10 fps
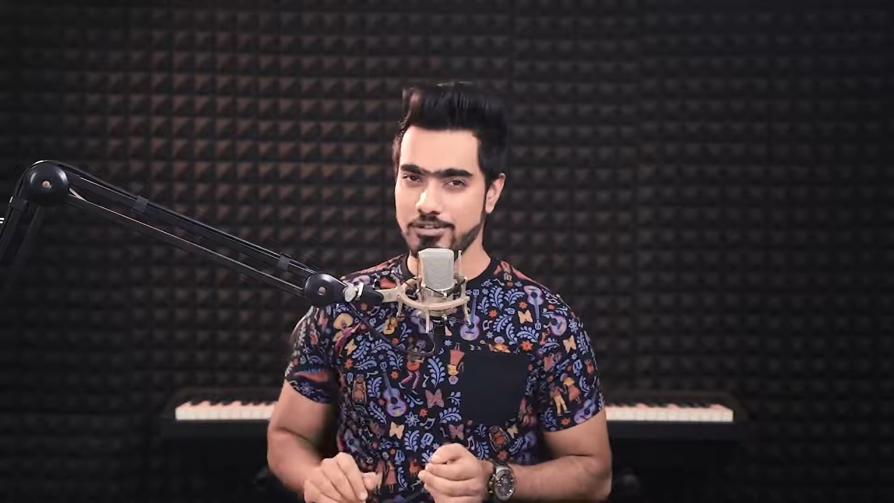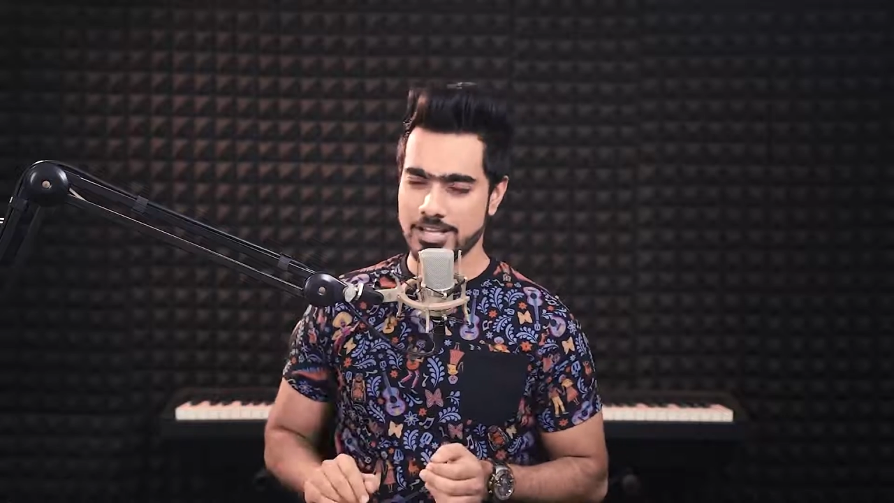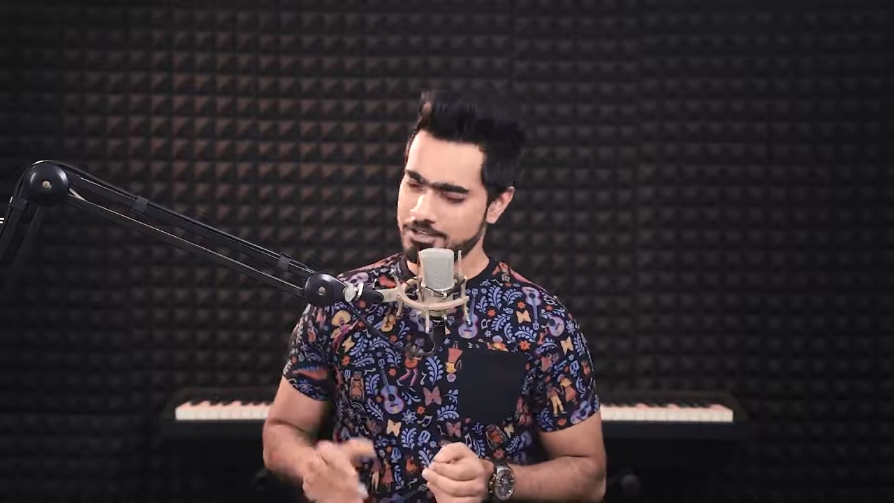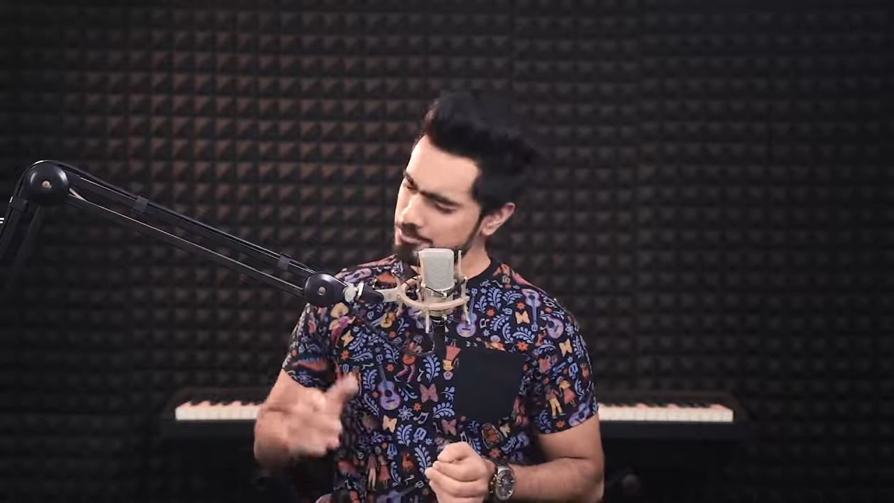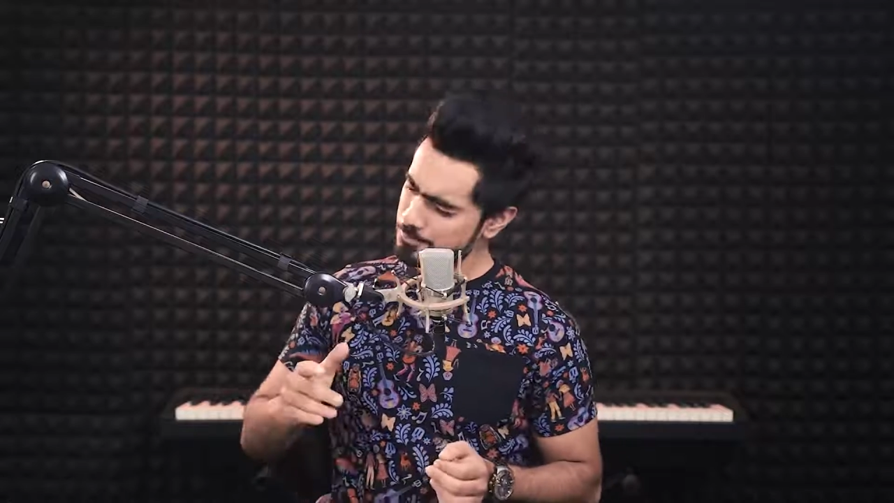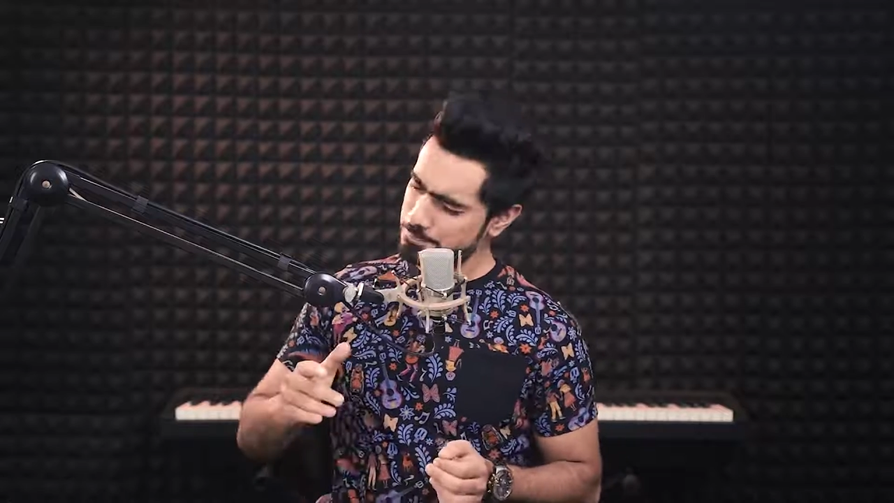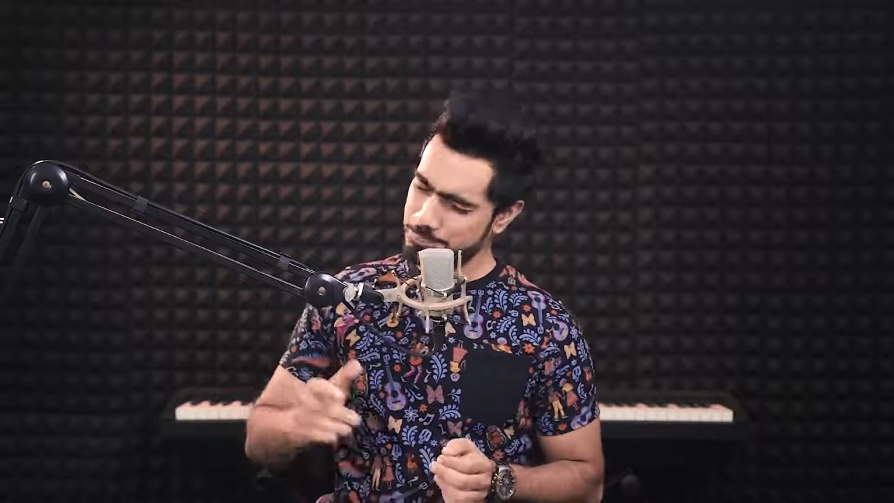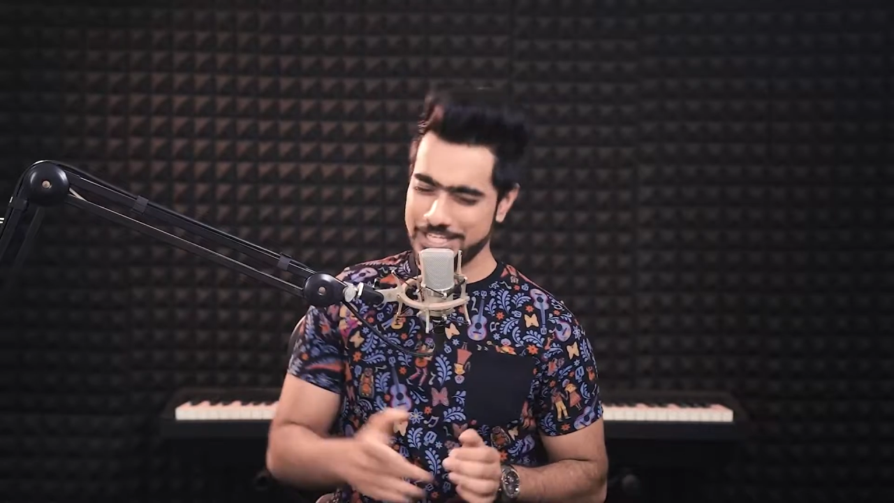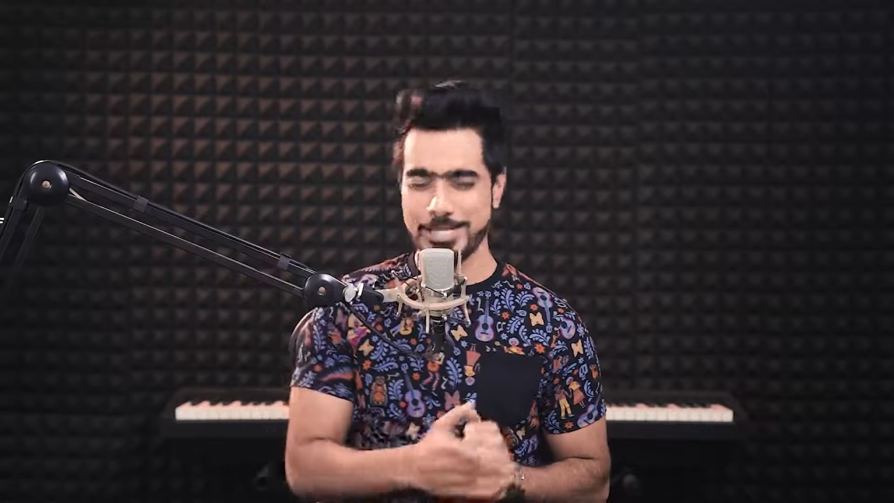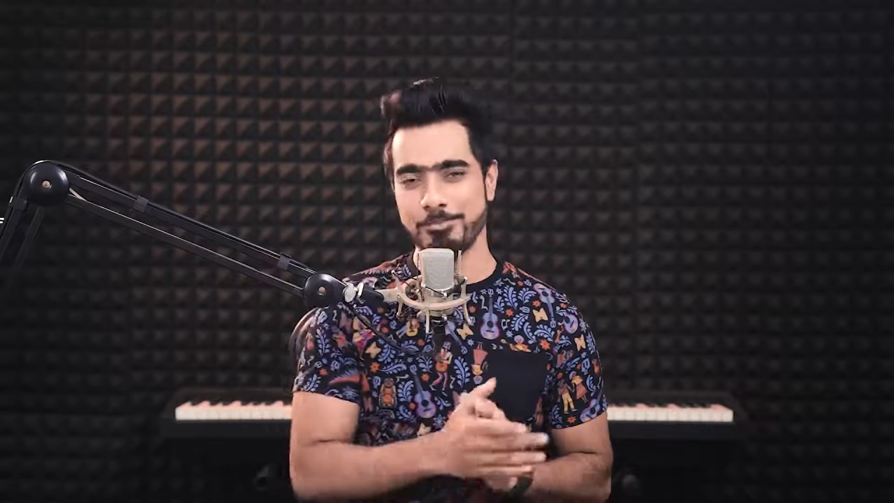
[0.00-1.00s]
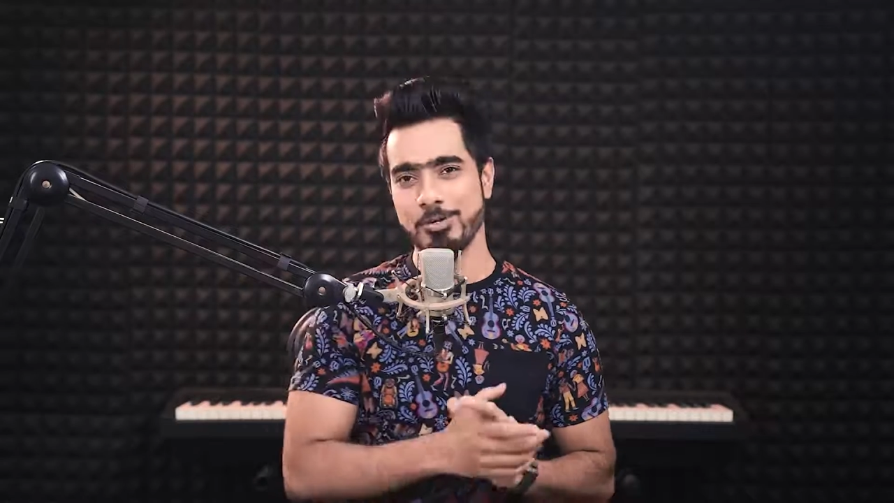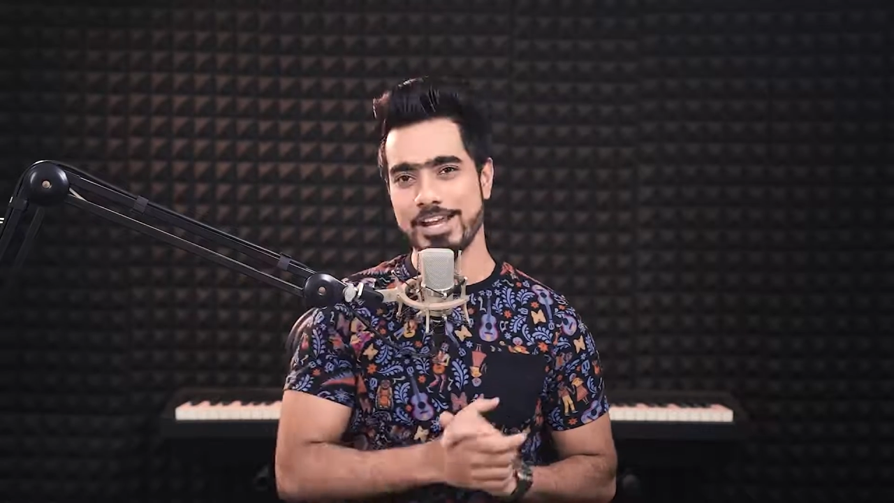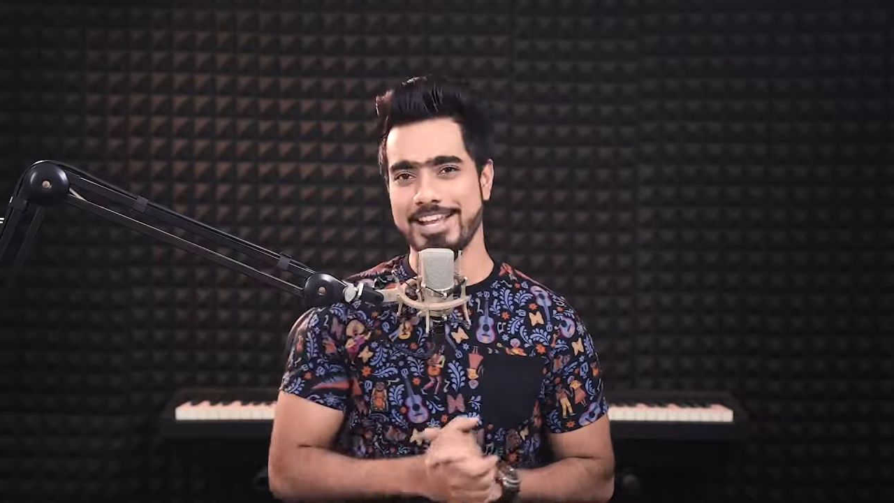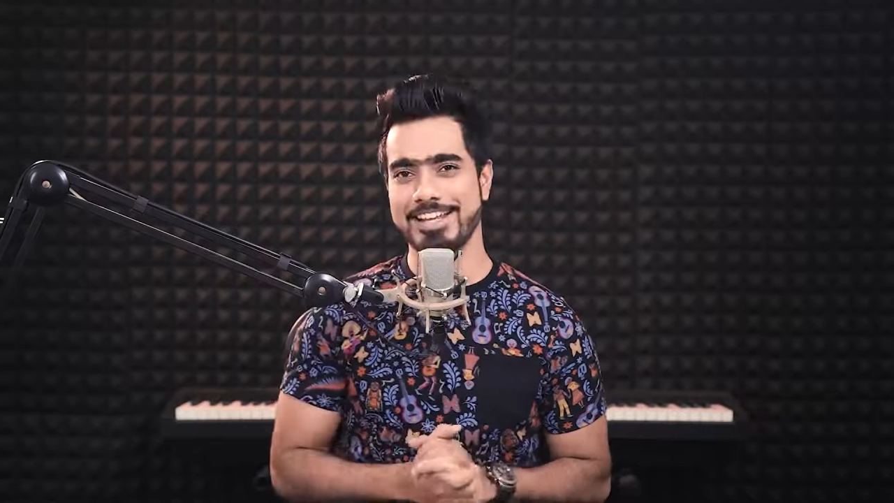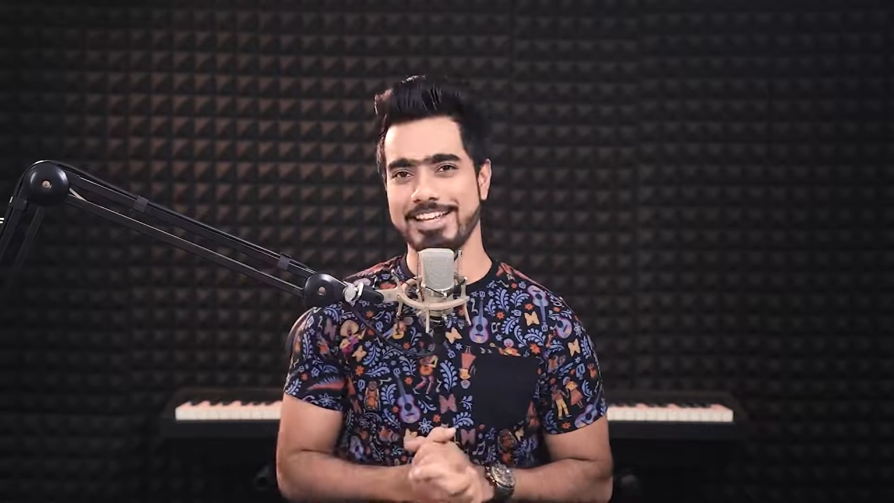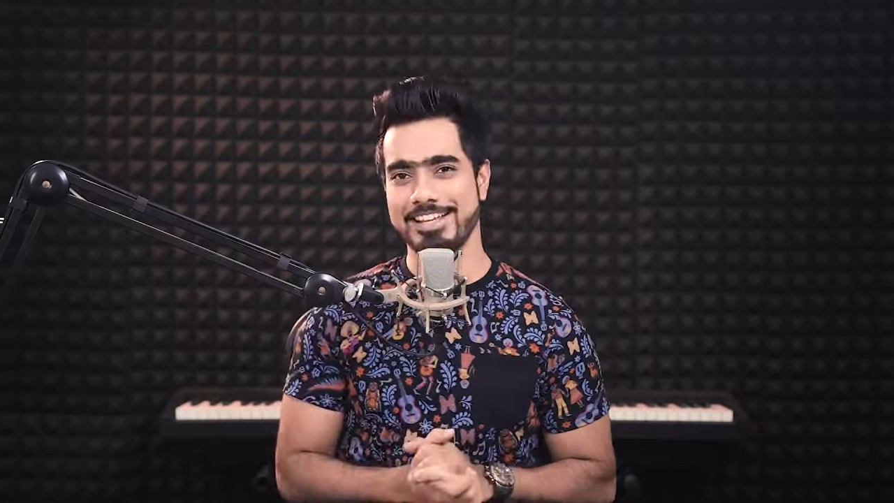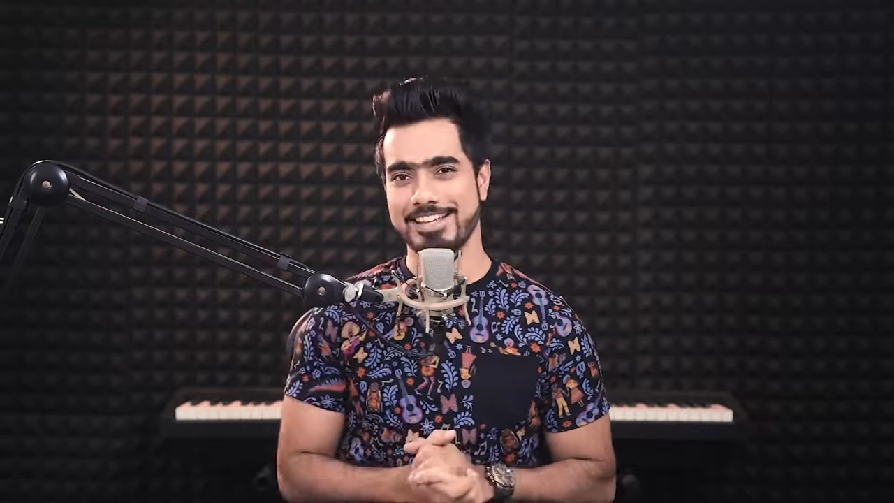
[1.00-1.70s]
that you keep creating.